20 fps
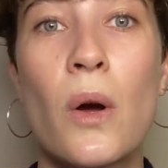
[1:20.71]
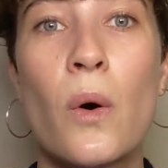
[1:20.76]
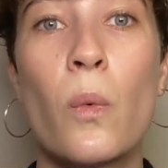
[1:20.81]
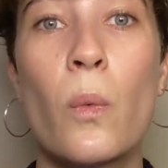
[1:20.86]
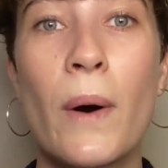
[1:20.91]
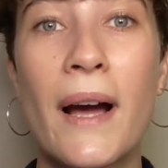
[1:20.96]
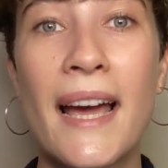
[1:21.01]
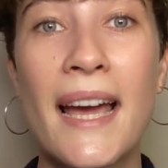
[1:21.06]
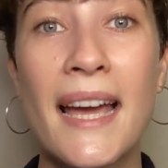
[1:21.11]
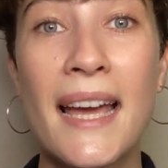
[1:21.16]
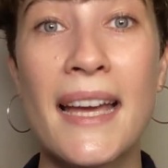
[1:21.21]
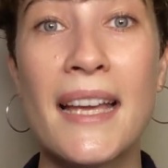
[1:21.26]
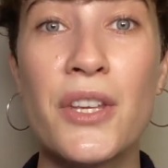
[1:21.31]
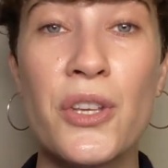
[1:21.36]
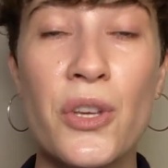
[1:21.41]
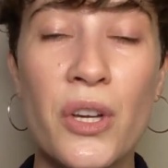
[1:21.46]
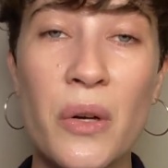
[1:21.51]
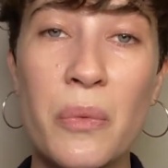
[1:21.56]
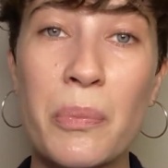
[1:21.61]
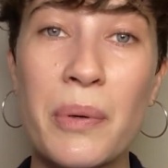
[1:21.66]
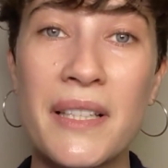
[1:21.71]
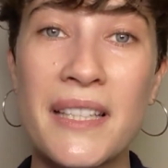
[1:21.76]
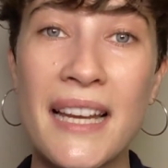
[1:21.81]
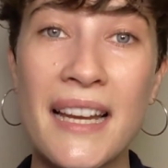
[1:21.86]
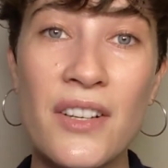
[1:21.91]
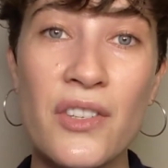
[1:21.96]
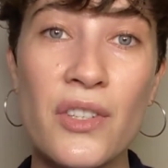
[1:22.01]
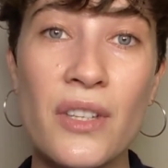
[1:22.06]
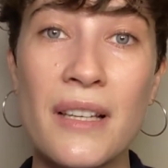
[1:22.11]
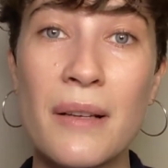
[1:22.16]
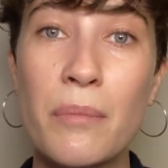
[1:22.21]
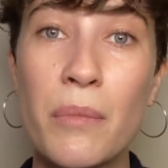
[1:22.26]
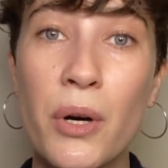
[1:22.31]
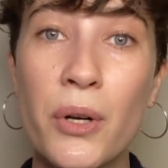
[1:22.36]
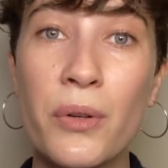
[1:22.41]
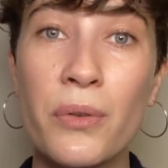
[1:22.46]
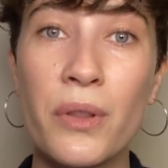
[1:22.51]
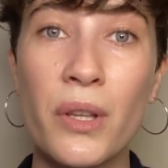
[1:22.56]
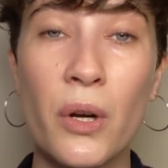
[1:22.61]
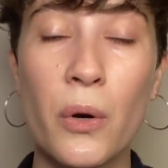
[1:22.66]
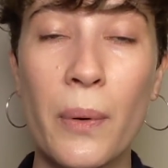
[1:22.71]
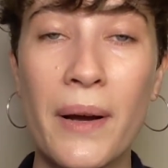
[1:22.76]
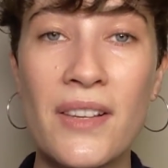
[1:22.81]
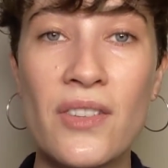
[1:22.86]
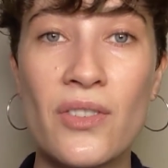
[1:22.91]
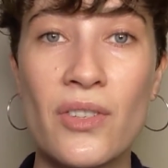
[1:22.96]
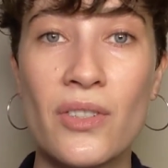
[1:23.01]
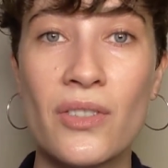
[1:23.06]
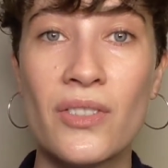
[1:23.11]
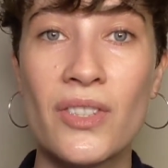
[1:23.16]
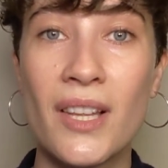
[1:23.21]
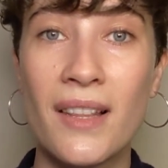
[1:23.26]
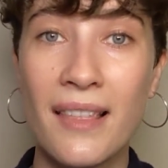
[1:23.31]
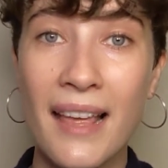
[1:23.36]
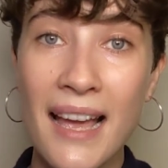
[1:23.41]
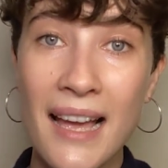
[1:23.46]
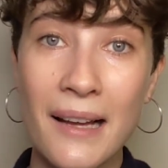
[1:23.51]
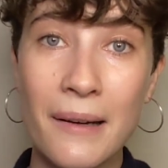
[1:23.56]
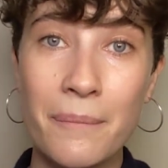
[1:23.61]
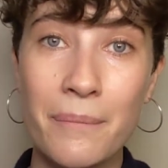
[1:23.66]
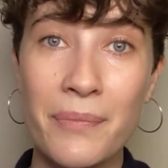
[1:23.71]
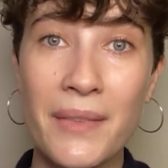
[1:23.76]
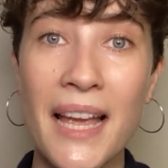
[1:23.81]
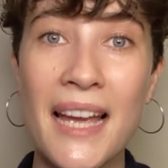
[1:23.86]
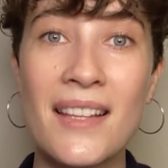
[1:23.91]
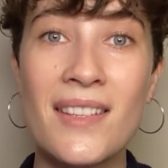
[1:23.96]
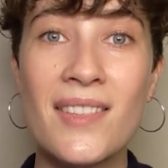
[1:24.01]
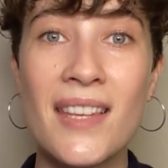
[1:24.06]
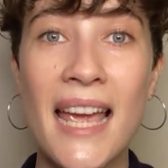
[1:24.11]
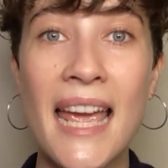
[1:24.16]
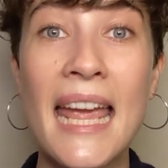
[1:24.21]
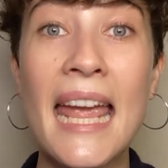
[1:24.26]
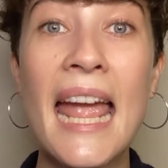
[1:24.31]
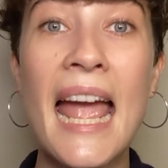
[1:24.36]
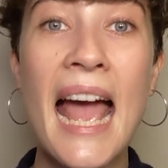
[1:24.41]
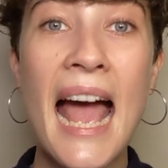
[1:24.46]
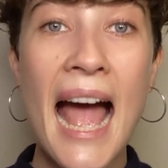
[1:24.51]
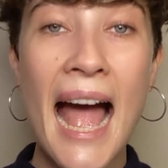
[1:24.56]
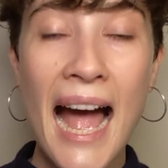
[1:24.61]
where you can potentially model the question to them and say,